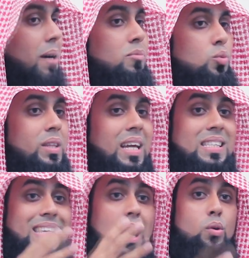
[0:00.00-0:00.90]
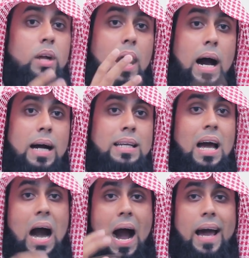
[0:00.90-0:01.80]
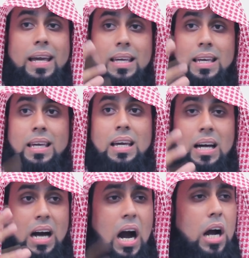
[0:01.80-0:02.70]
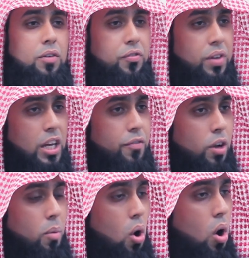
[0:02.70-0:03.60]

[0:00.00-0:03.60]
comes with a sound heart, i.e. a heart free from